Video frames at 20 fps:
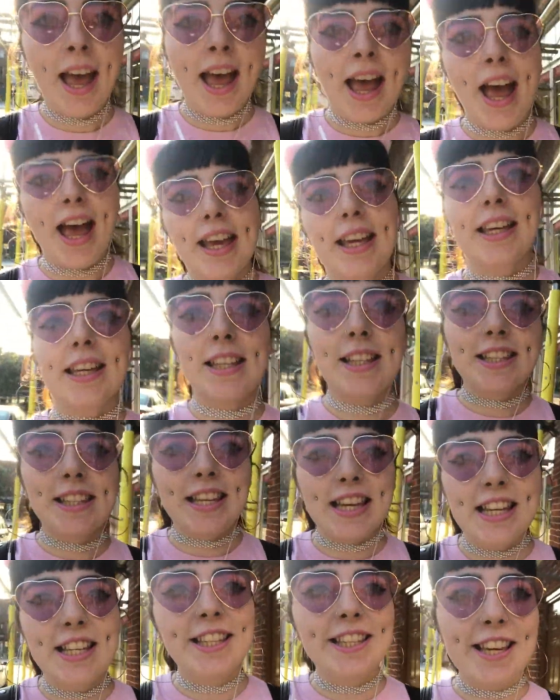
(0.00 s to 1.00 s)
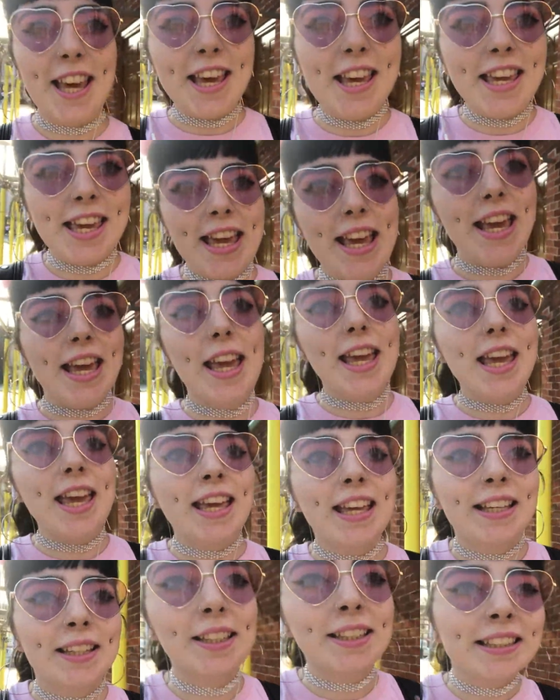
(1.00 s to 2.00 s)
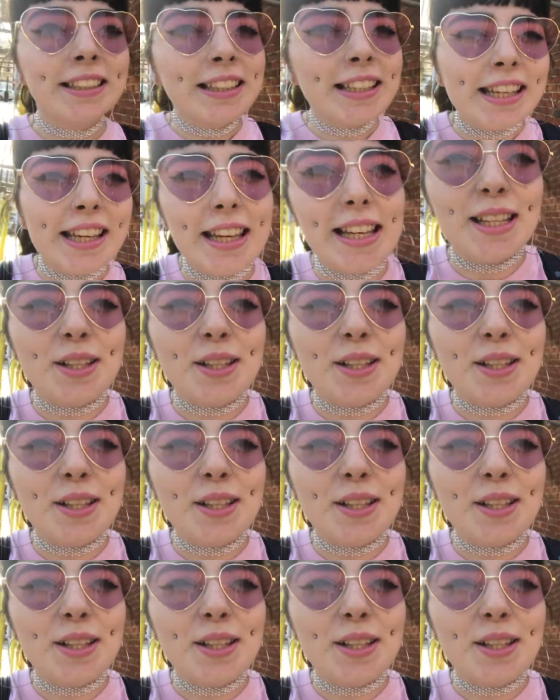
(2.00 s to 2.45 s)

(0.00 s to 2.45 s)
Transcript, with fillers: I can see Jakey, he's